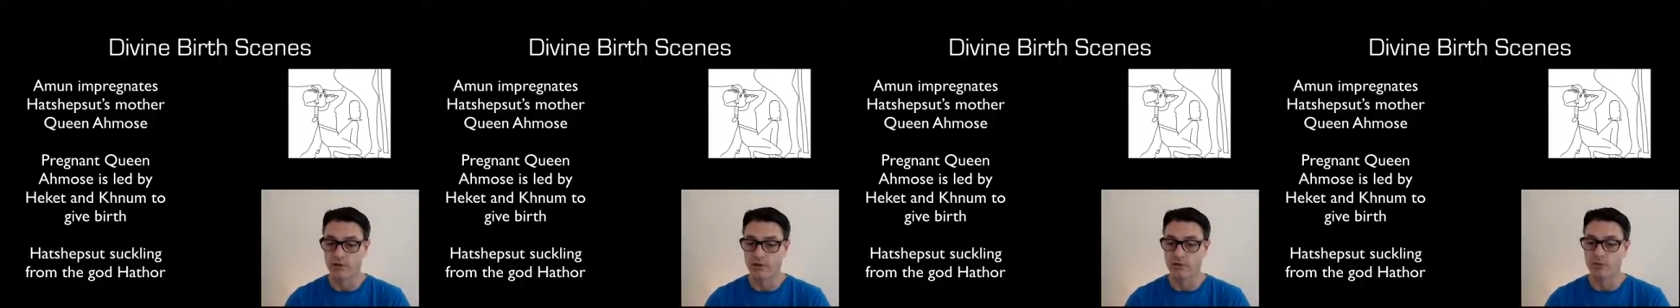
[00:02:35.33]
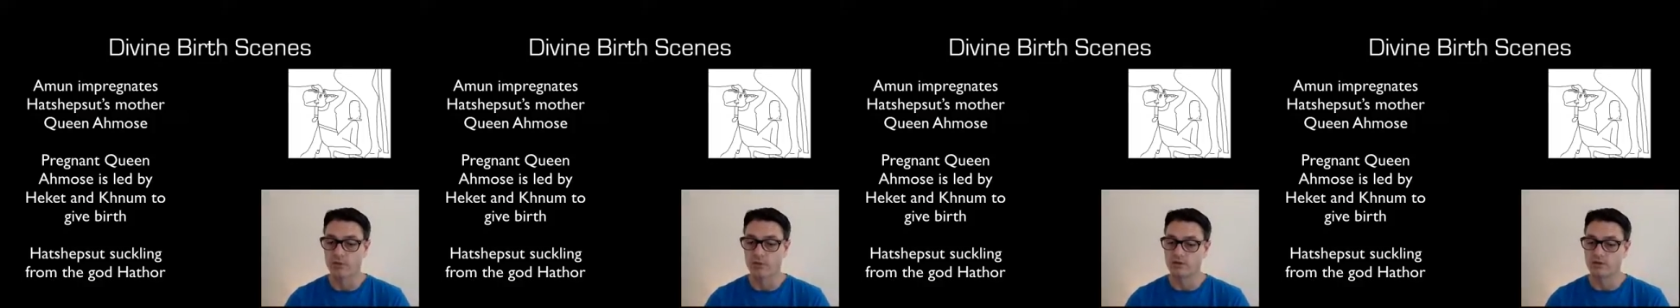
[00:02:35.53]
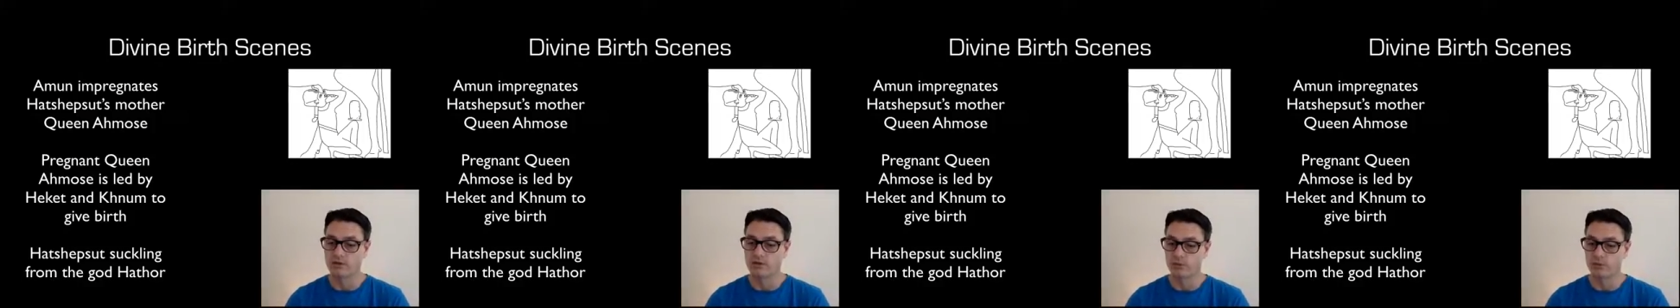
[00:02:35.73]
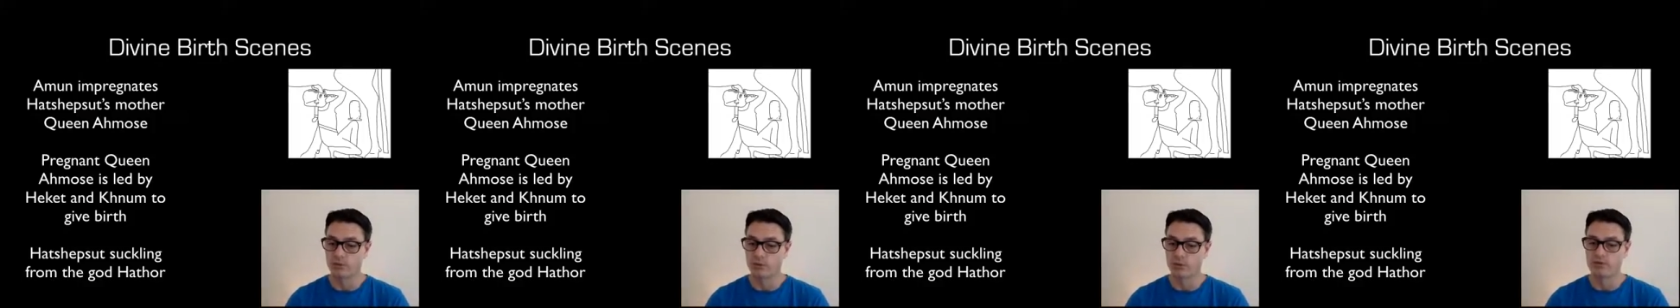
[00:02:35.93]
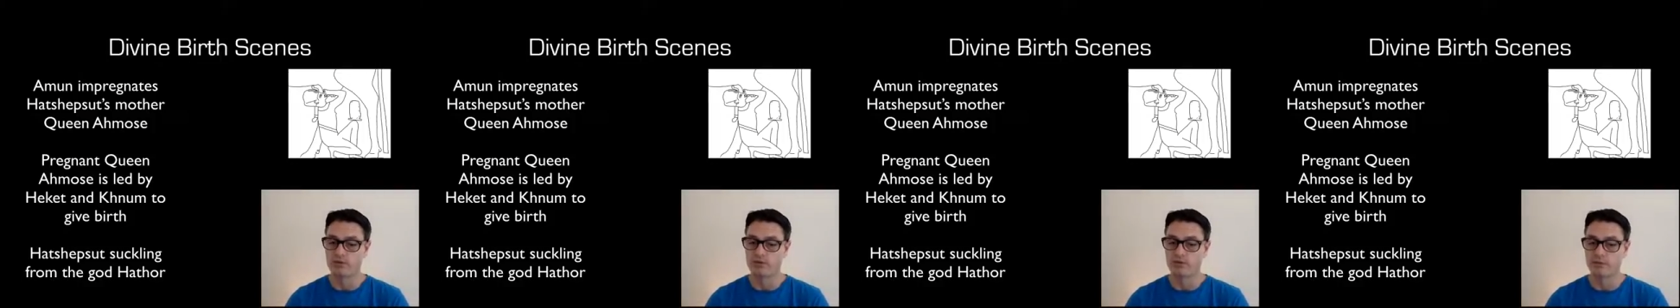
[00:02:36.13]
But what's
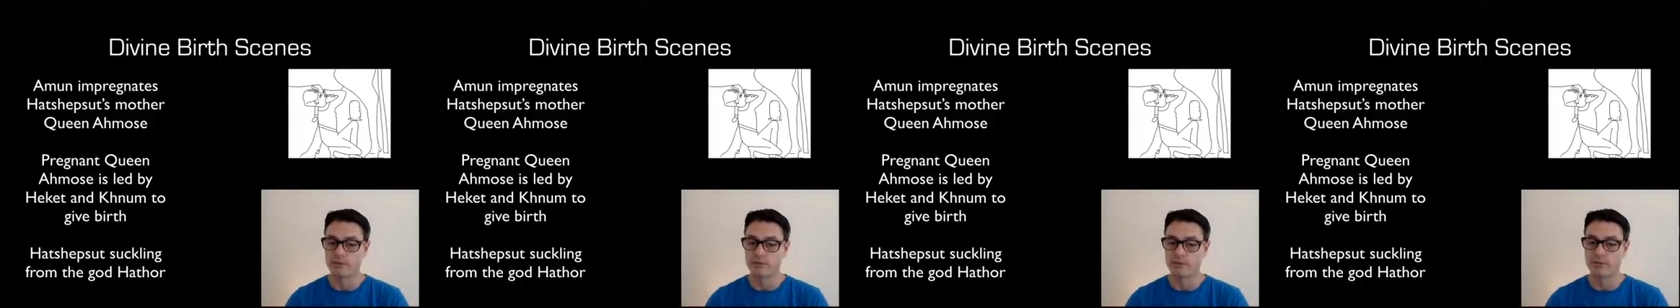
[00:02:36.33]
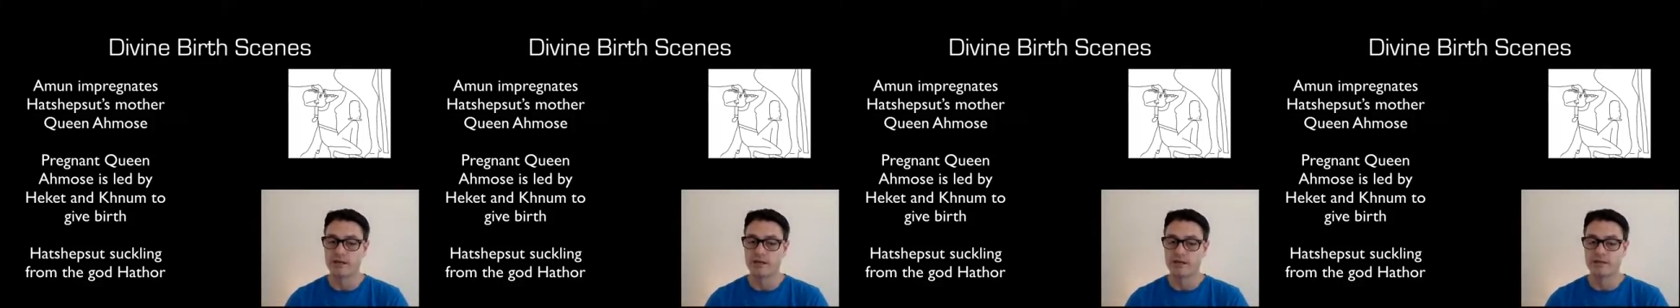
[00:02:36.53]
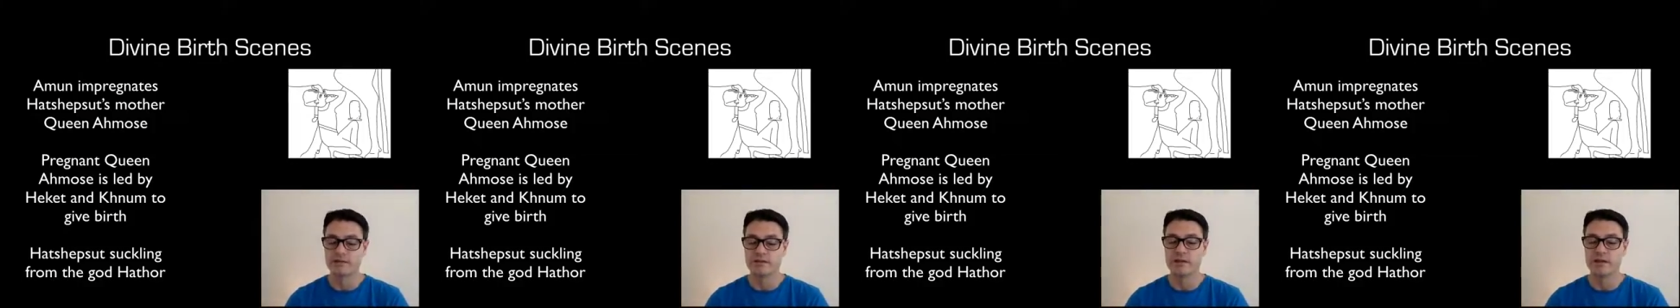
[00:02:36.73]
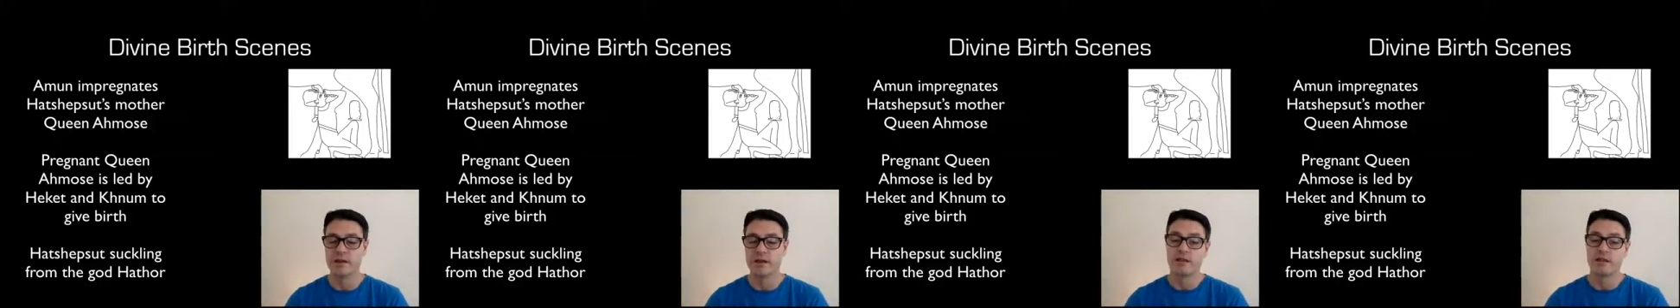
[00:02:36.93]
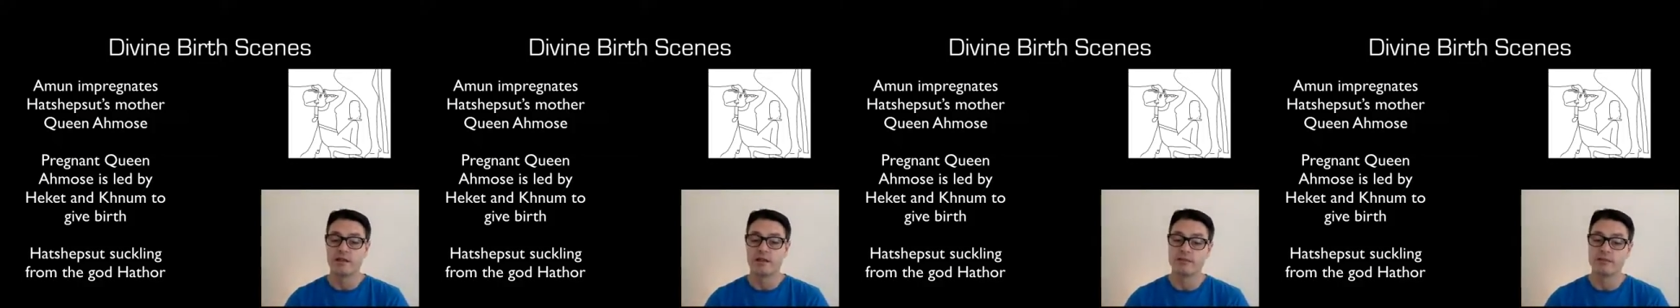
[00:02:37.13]
important to remember is
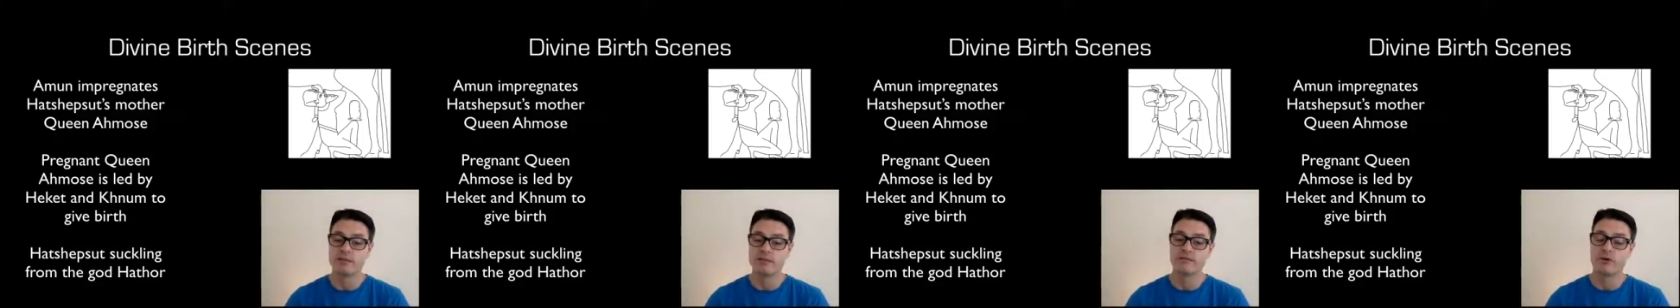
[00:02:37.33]
these